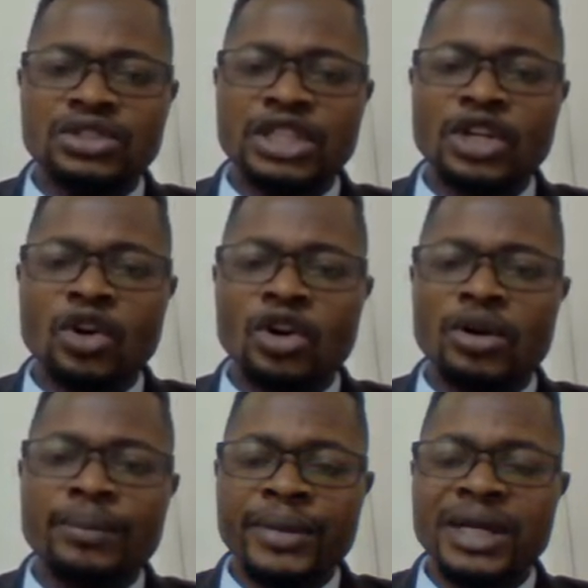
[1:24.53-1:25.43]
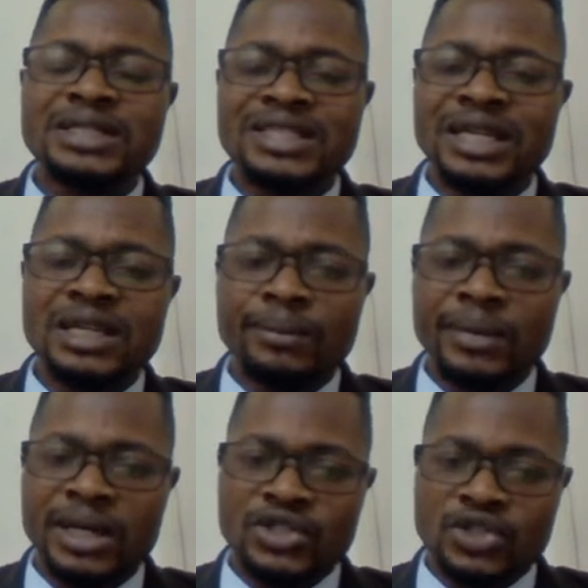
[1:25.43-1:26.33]
the augmented
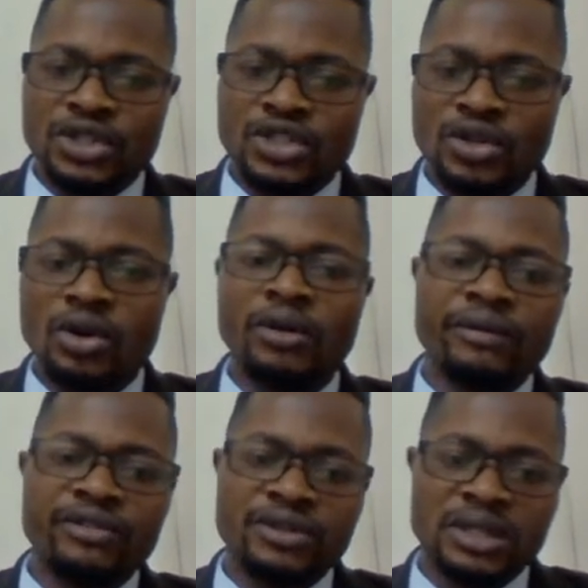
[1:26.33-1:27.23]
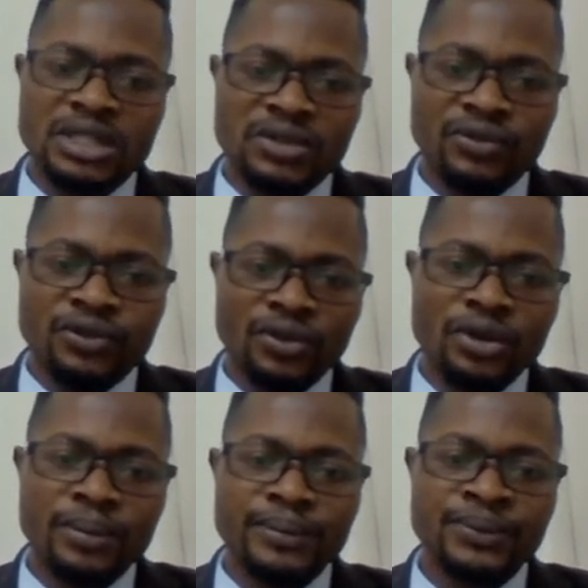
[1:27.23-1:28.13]
matrix of this
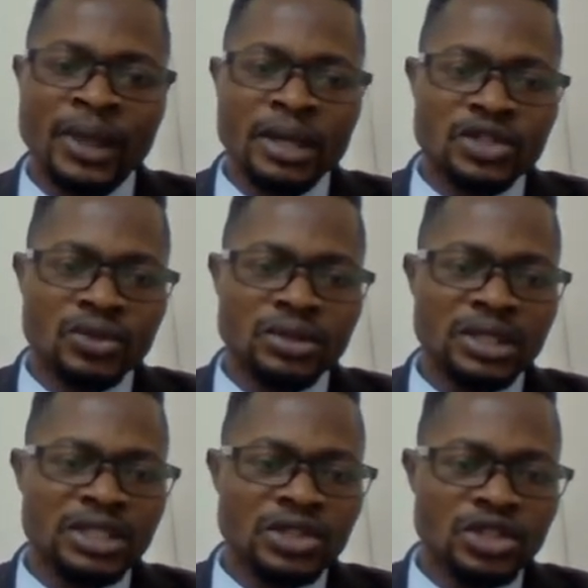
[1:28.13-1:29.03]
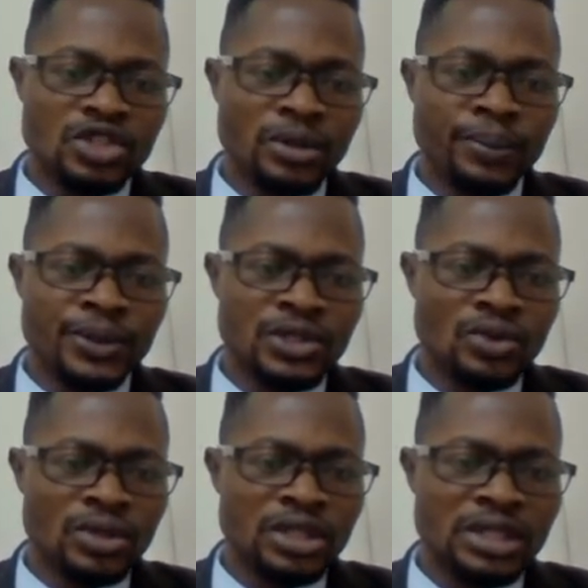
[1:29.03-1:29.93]
form. So let us jump
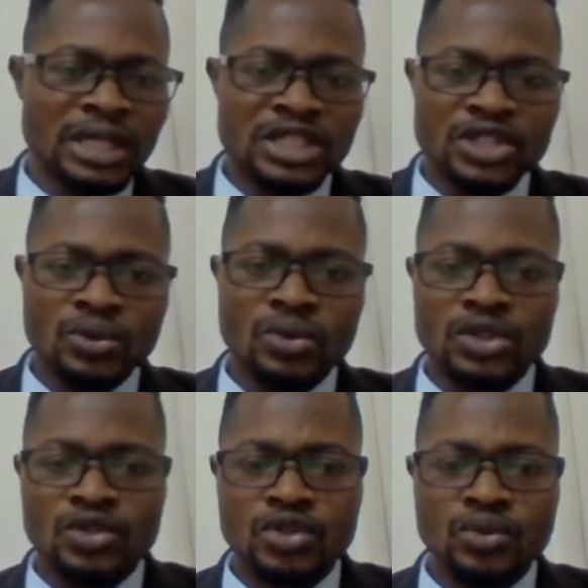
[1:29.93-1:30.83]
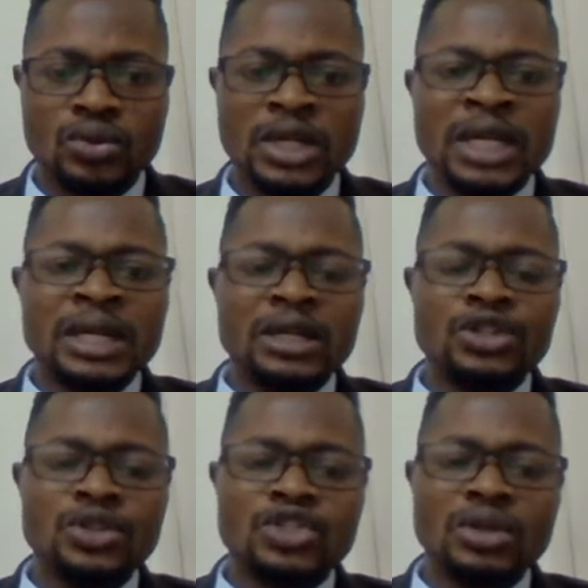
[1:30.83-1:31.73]
into it and see what to do.
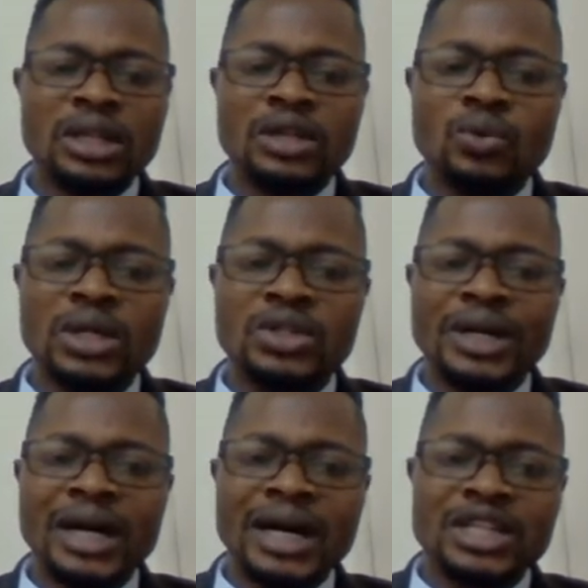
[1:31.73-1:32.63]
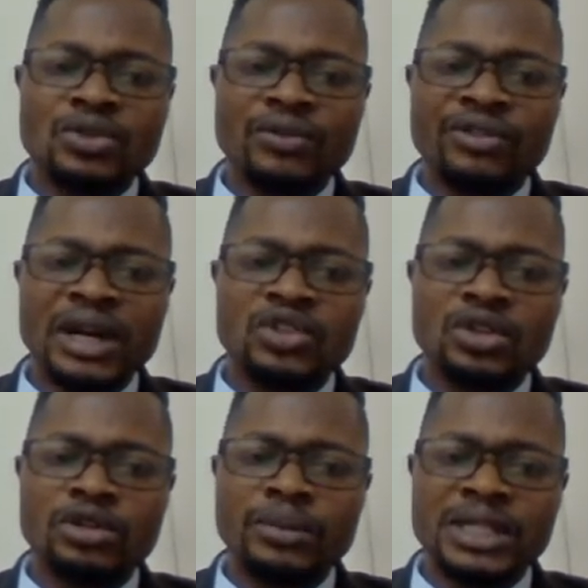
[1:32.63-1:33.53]
Usually when you are asked to find
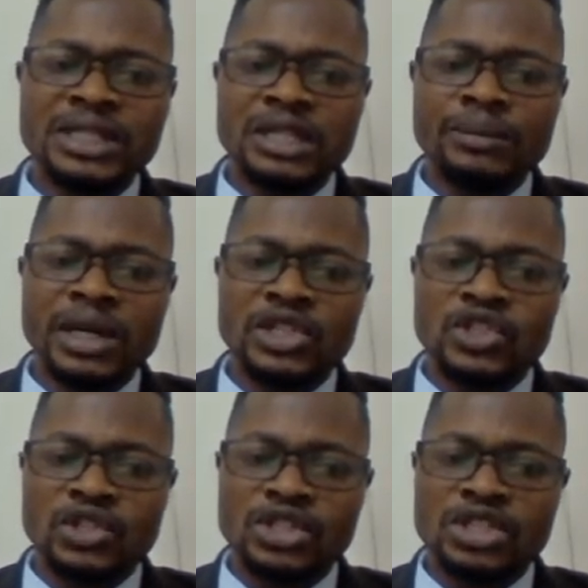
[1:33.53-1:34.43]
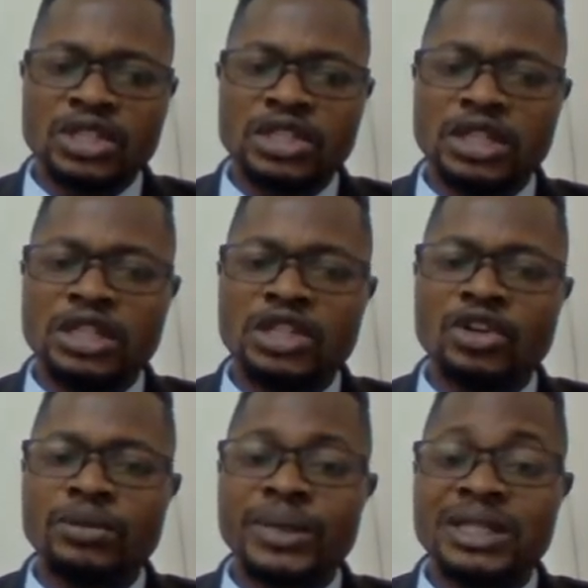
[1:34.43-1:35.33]
augmented matrix, in
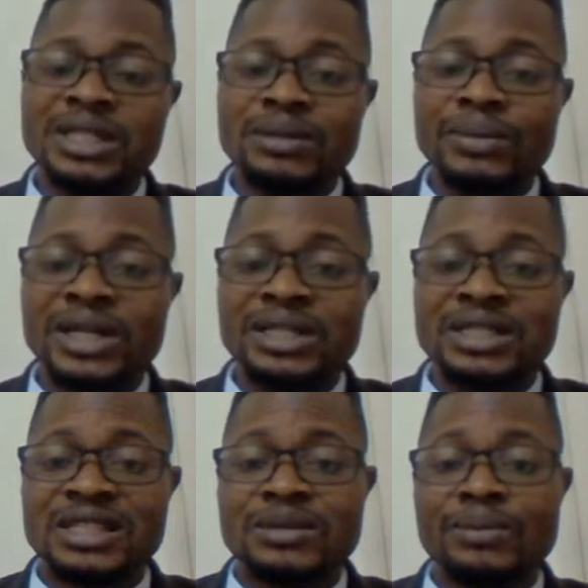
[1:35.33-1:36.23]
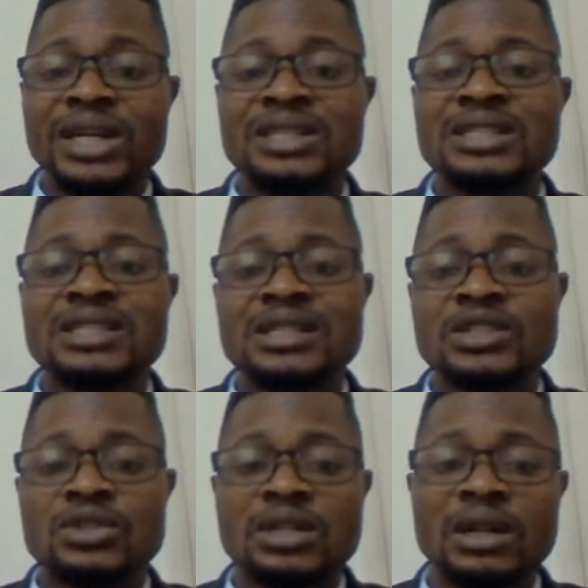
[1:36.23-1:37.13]
augmented matrix is
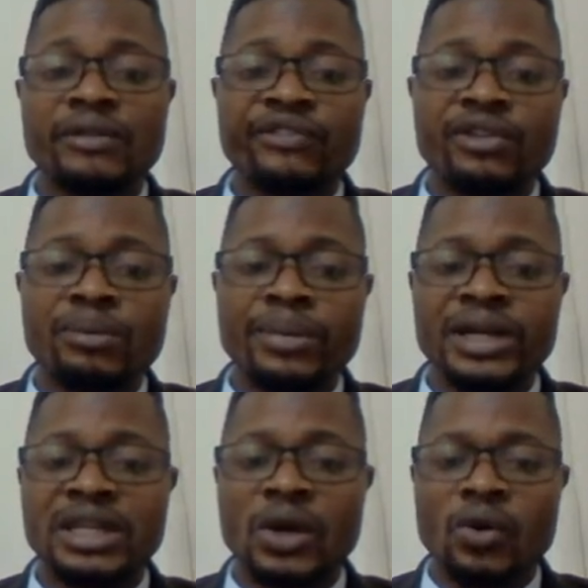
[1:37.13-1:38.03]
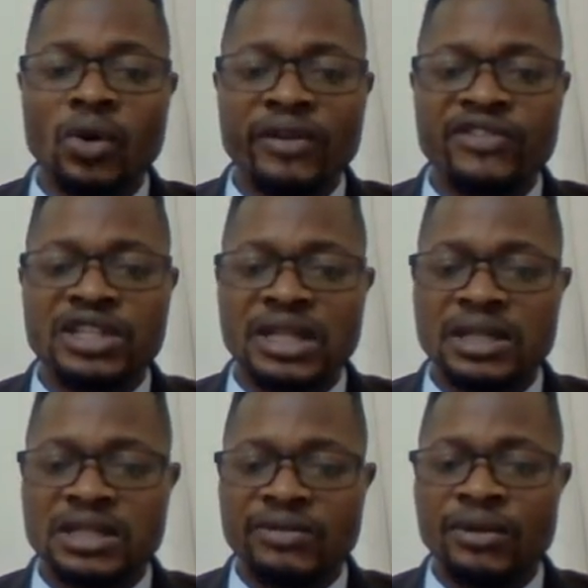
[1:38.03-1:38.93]
usually formed by the
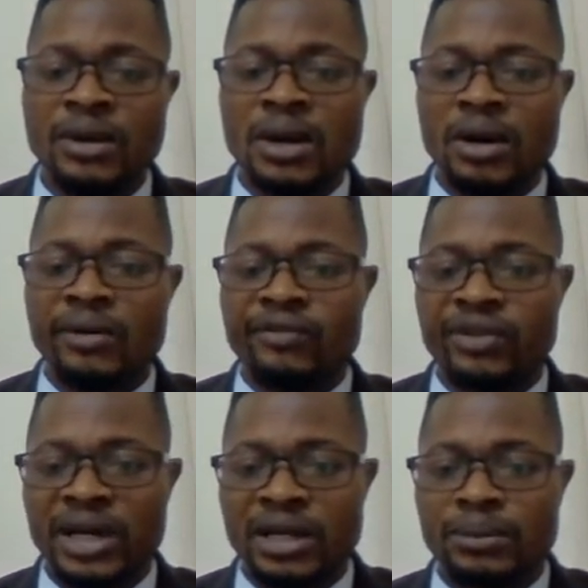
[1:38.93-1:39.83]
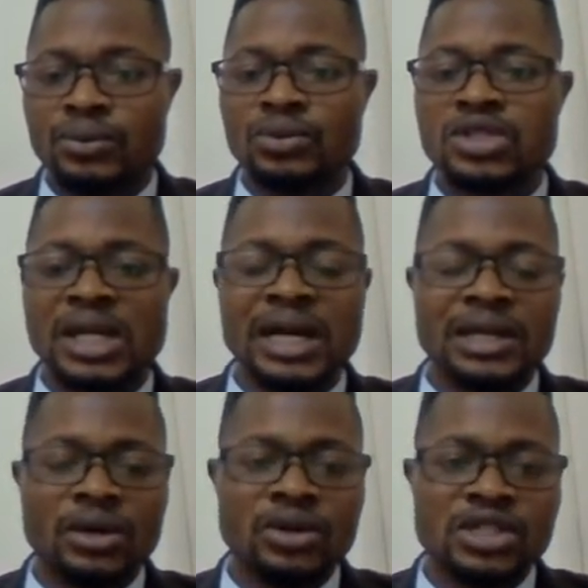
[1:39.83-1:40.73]
coefficient of variables
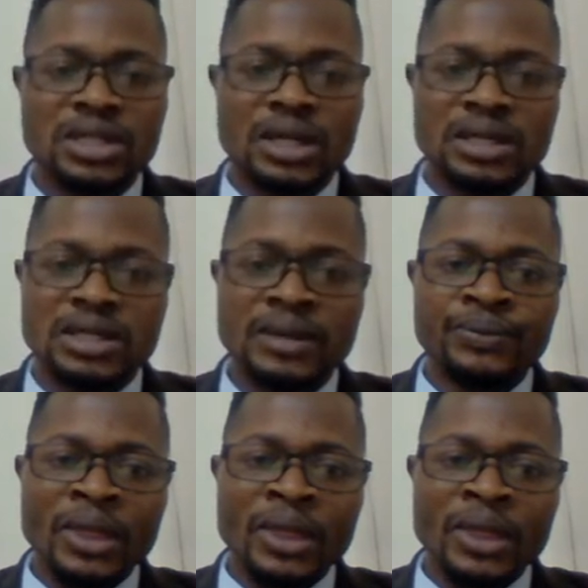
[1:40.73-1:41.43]
and constant.